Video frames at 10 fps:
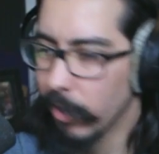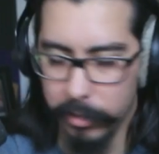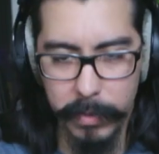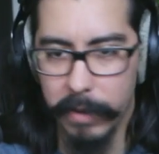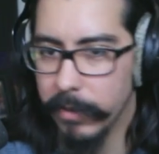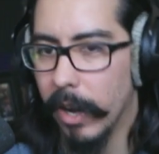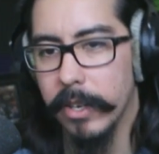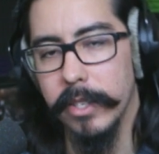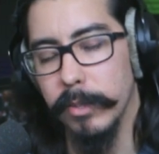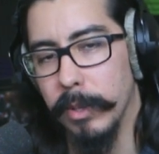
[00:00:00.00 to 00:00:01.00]
Trust me, I've
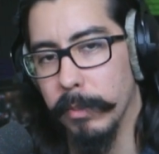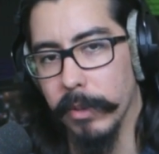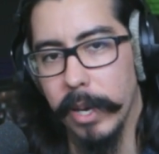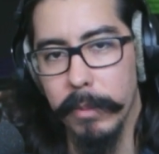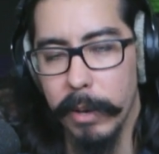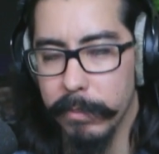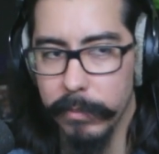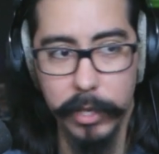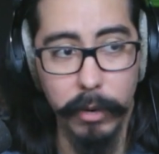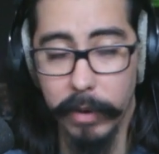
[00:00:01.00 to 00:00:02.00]
talked to these people.
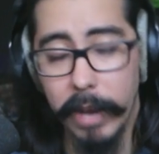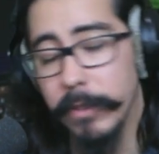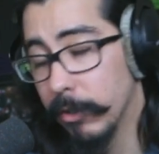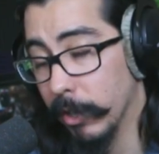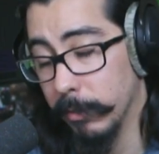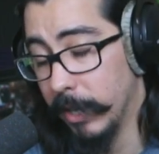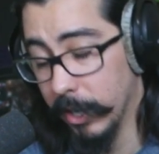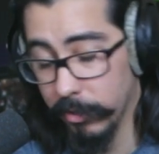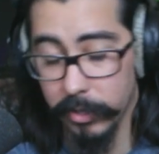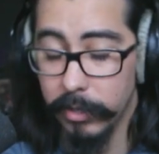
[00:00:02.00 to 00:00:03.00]
You don't have to trust me,
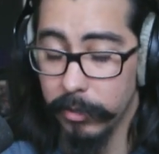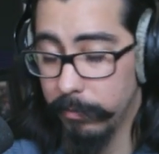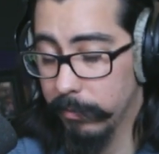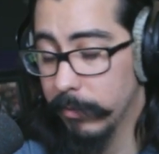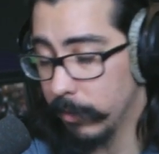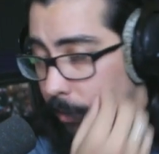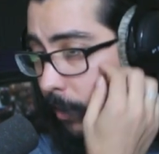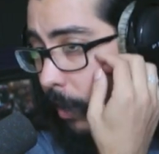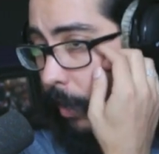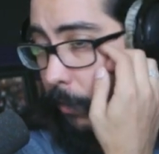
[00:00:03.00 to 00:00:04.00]
actually. Just
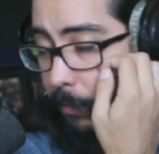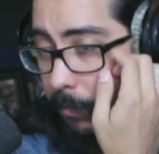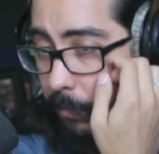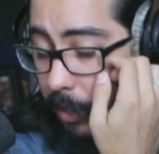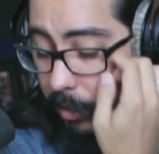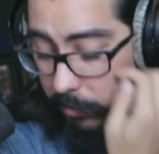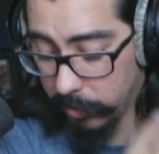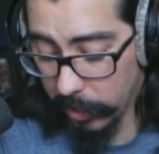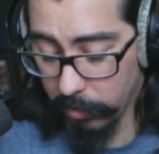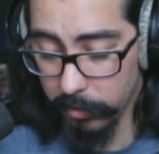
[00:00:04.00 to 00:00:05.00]
either
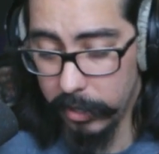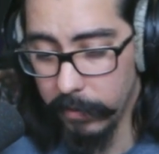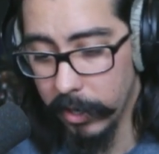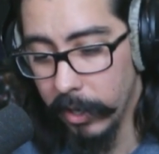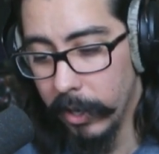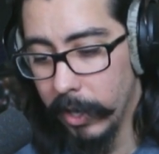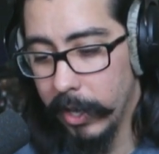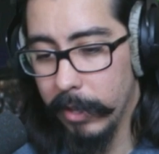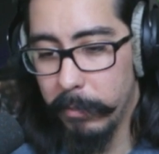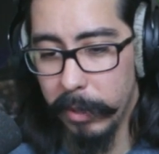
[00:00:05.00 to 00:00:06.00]
take it or leave it.
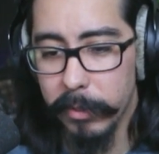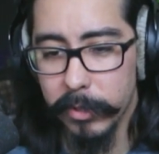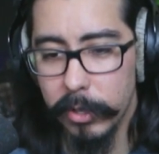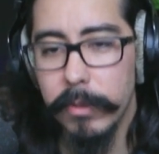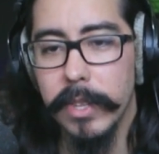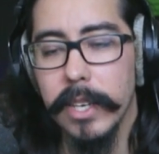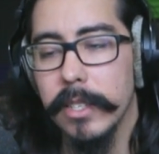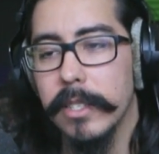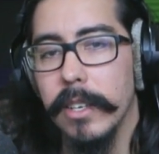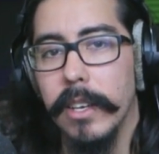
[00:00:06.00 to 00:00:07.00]
People do
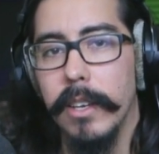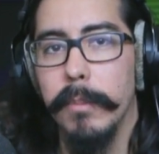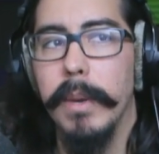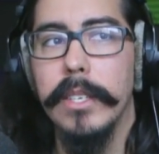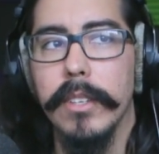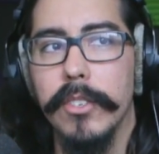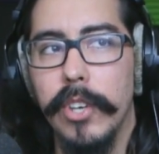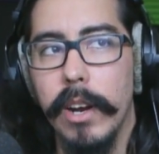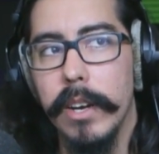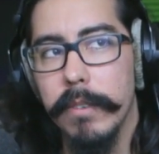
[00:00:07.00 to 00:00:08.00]
things based on
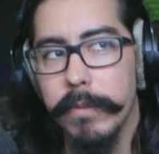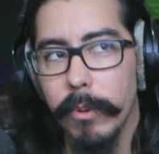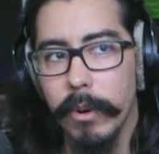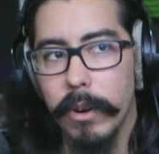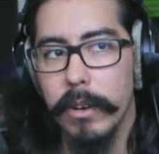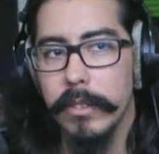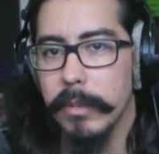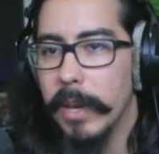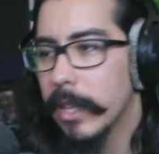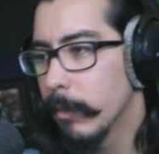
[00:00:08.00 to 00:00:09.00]
charity
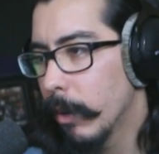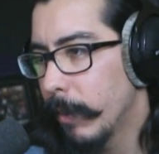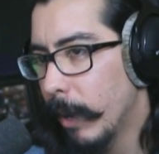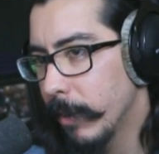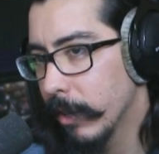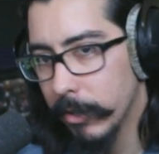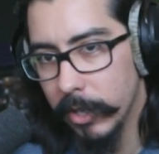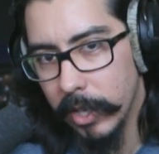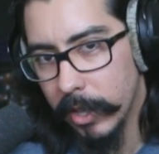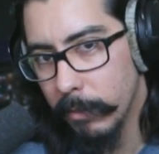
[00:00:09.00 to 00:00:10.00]
to make them more popular,
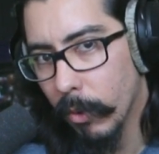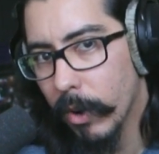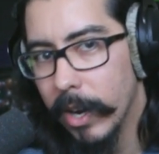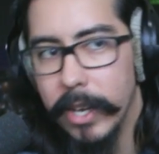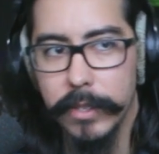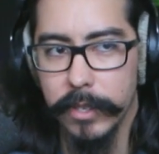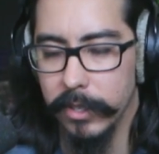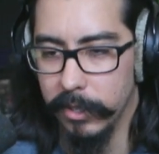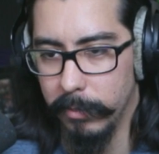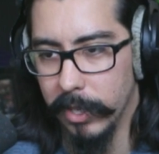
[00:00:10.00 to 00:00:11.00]
to get them more hits
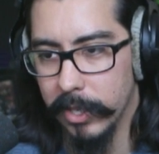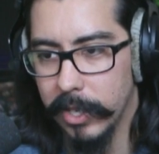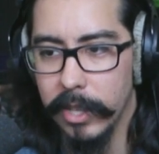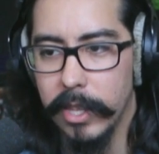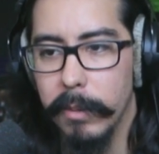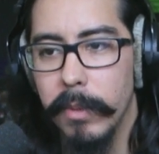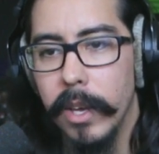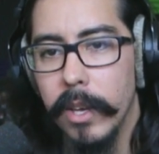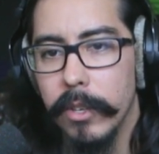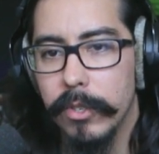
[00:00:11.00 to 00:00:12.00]
on something, to get them
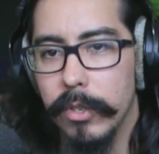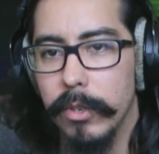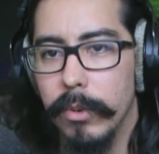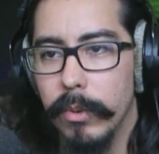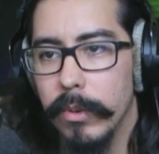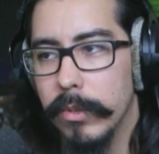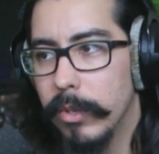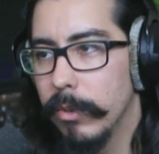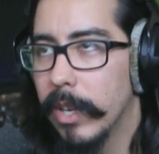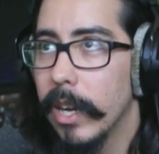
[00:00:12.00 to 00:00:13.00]
to
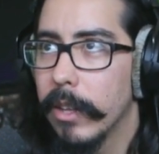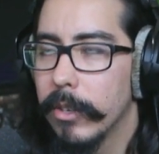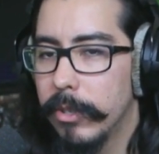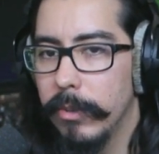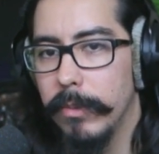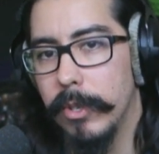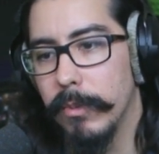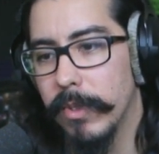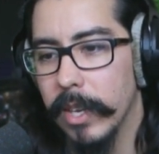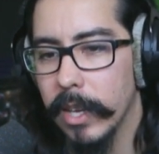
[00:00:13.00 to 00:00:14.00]
get others
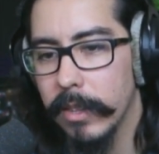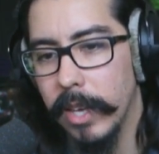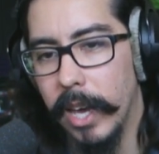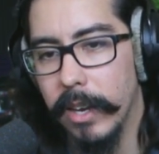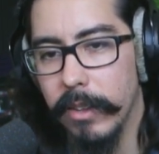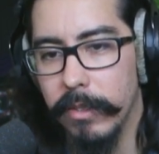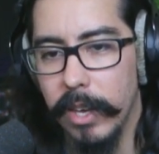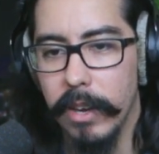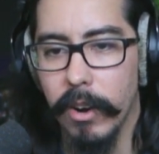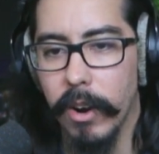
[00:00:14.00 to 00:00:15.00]
to think that
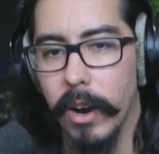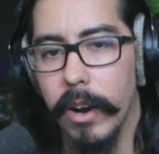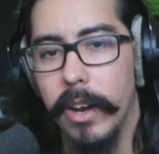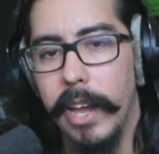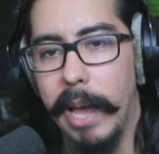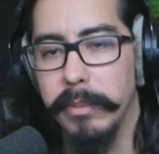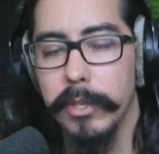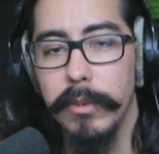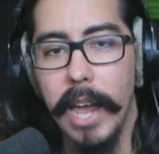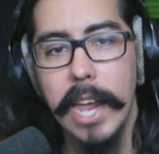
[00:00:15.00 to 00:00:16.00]
they are
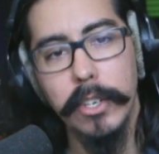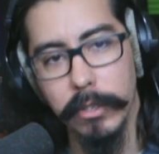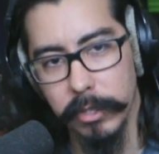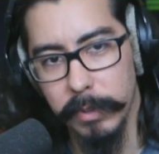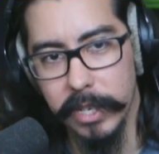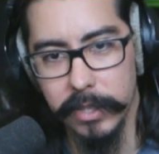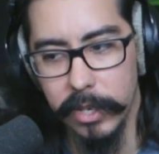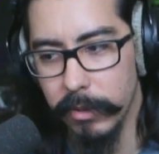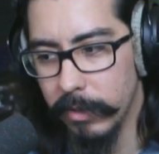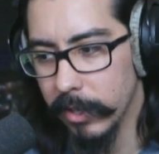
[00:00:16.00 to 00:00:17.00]
absolute angels because
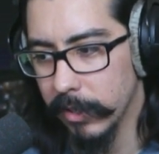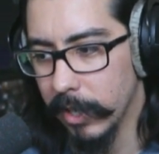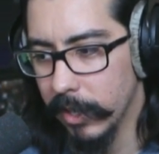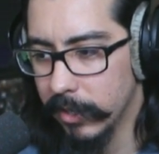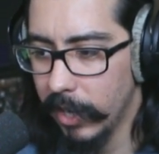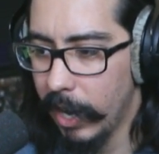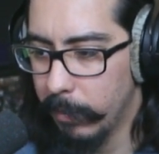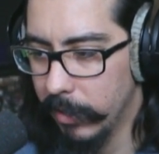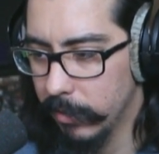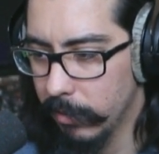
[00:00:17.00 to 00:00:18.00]
they do things like this. It
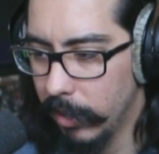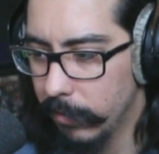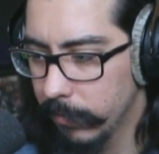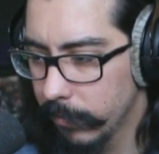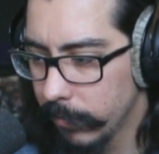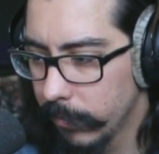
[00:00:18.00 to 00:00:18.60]
happens, right?